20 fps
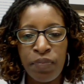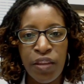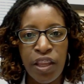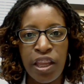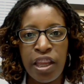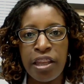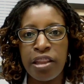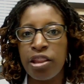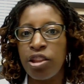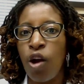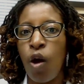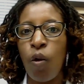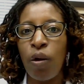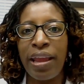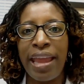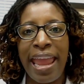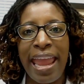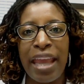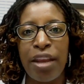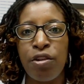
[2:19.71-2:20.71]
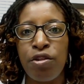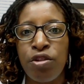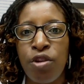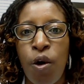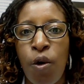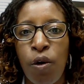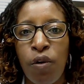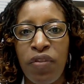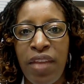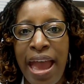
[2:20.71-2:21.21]
It's okay to
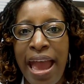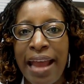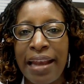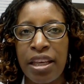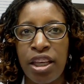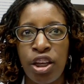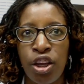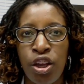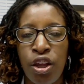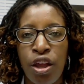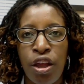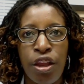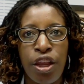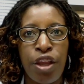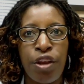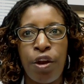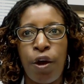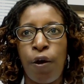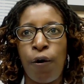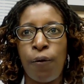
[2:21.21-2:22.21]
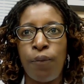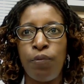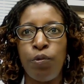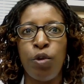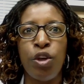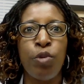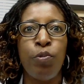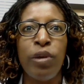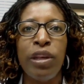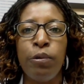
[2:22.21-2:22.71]
know that,
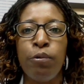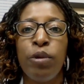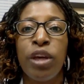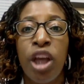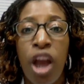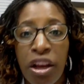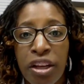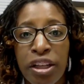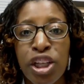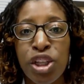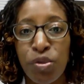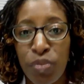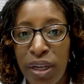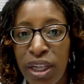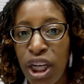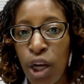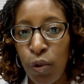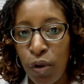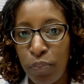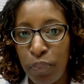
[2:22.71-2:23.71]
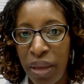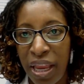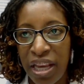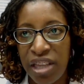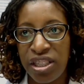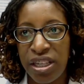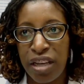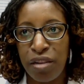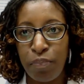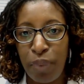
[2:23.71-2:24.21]
we're going to treat our
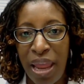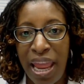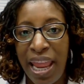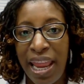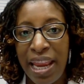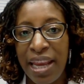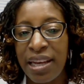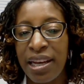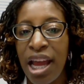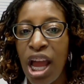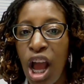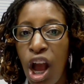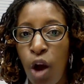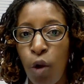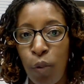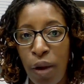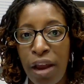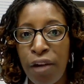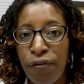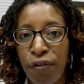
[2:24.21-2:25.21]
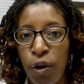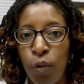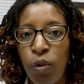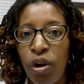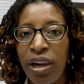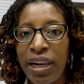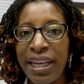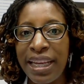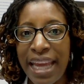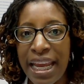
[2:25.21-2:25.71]
patient pain. However,
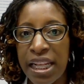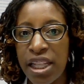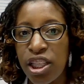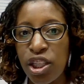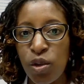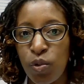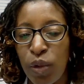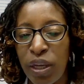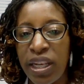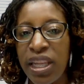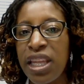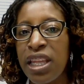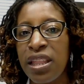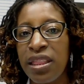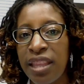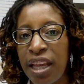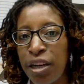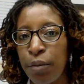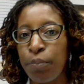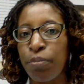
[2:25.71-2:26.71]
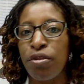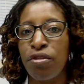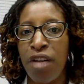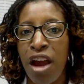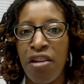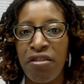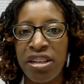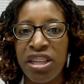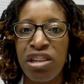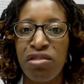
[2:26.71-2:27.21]
we'll get to it. He's not the
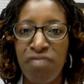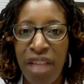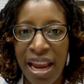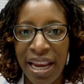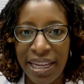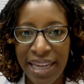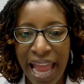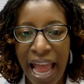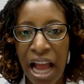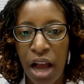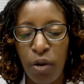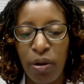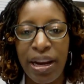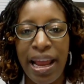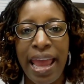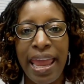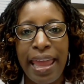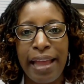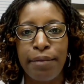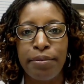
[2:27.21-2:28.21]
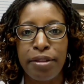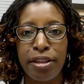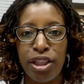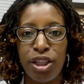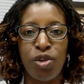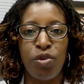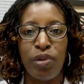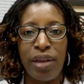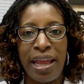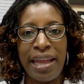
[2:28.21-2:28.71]
priority right now. And I help
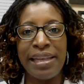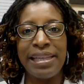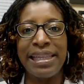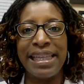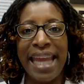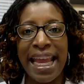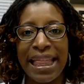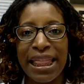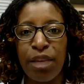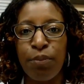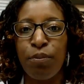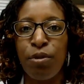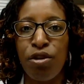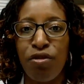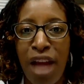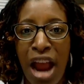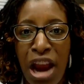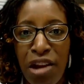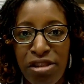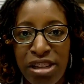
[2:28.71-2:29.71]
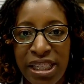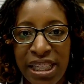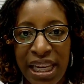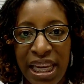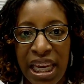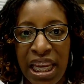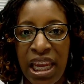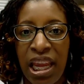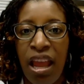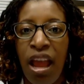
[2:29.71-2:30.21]
students get the
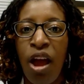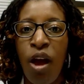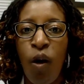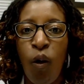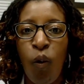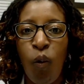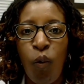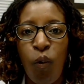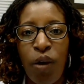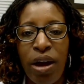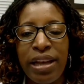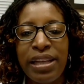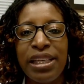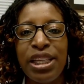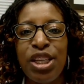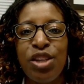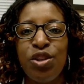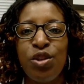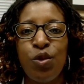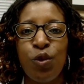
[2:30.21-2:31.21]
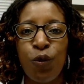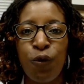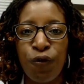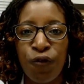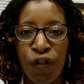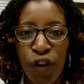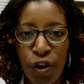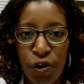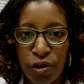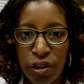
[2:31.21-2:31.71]
priority. What do you do
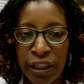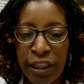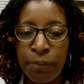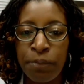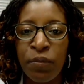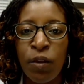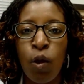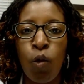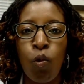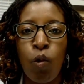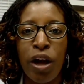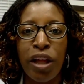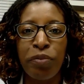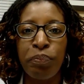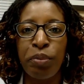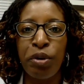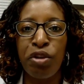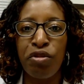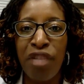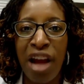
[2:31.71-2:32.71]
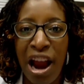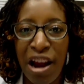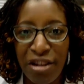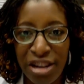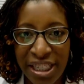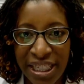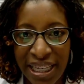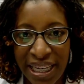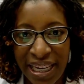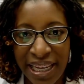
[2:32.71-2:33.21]
first? What's
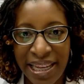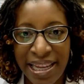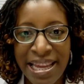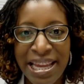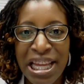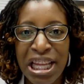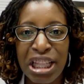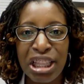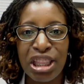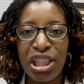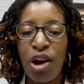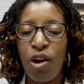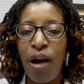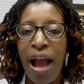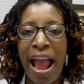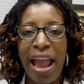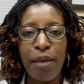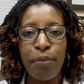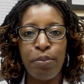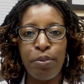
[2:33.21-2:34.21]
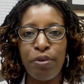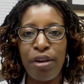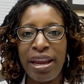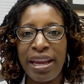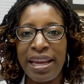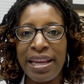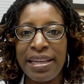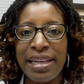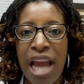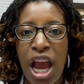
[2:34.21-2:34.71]
priority? So I break
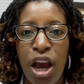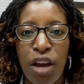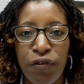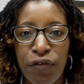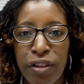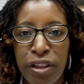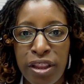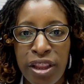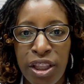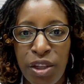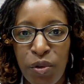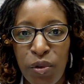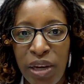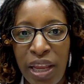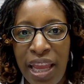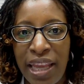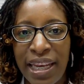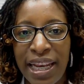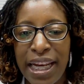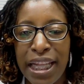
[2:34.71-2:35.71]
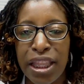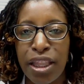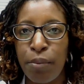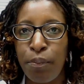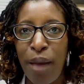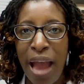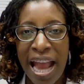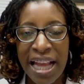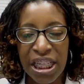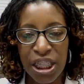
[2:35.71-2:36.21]
it down for students, and it's a
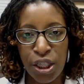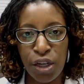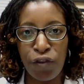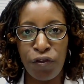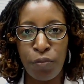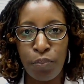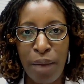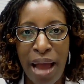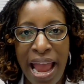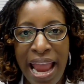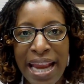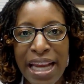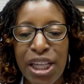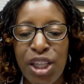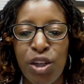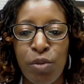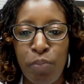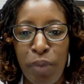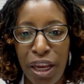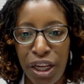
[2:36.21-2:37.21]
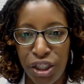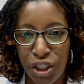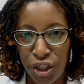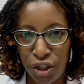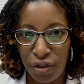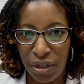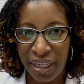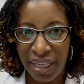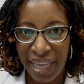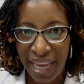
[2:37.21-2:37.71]
passion of mine to make sure
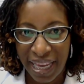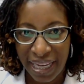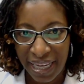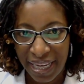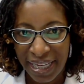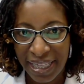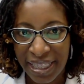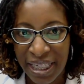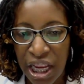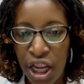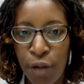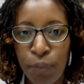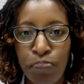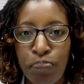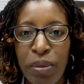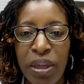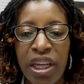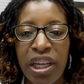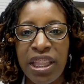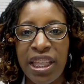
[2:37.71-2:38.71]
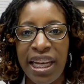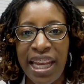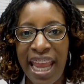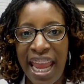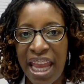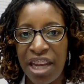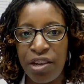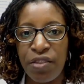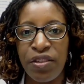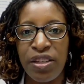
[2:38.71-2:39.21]
you get it, because at the
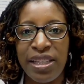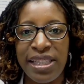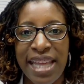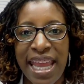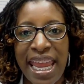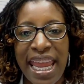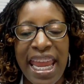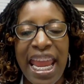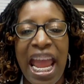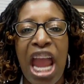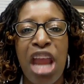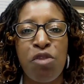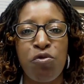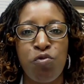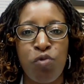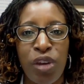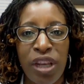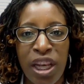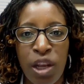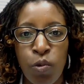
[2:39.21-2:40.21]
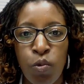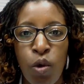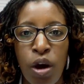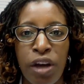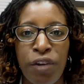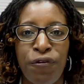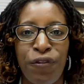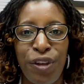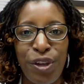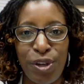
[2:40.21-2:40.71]
end of the day, I really
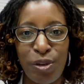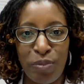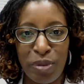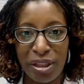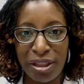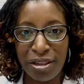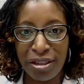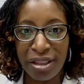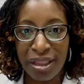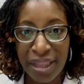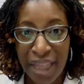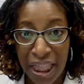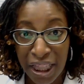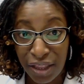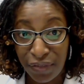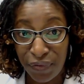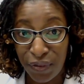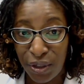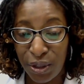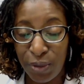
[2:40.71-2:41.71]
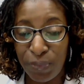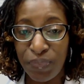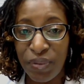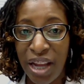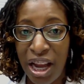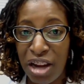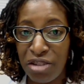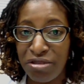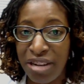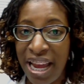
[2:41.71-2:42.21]
want for you to be successful.
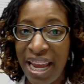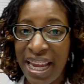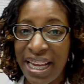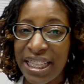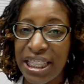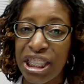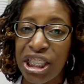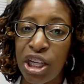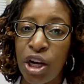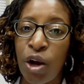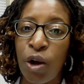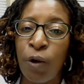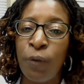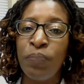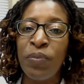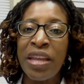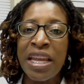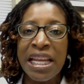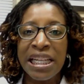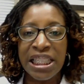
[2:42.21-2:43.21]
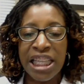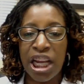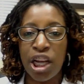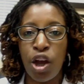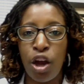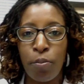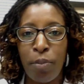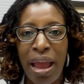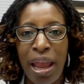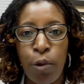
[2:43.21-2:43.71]
All right. So check
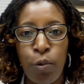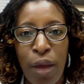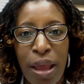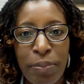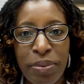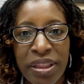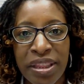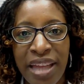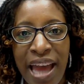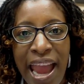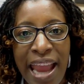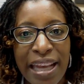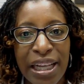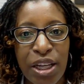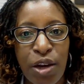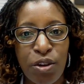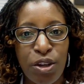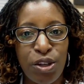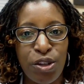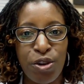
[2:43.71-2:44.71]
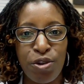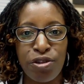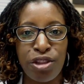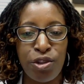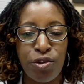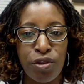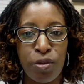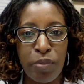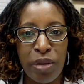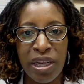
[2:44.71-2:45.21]
out my website. Go to
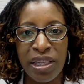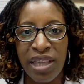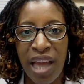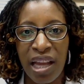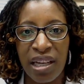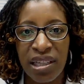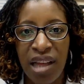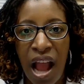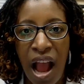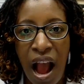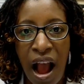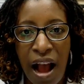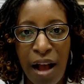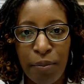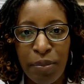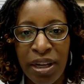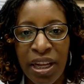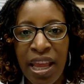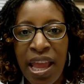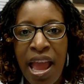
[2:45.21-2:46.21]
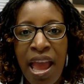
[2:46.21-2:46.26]
nursetutorme.com.